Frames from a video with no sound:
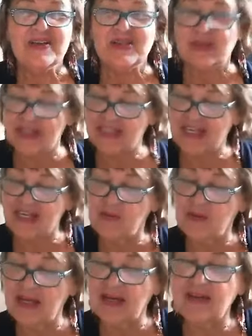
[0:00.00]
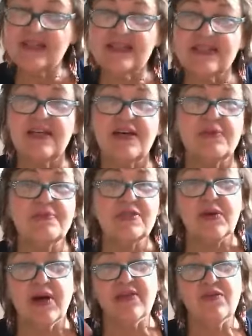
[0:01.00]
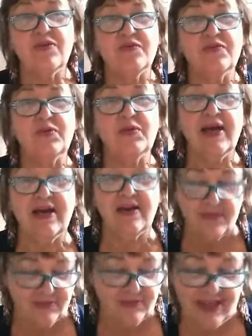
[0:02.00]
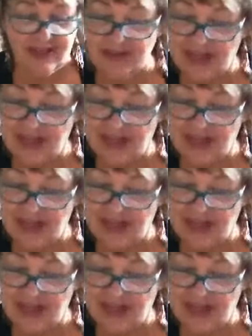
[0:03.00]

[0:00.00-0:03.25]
So does anyone else, um, do either of you have uh,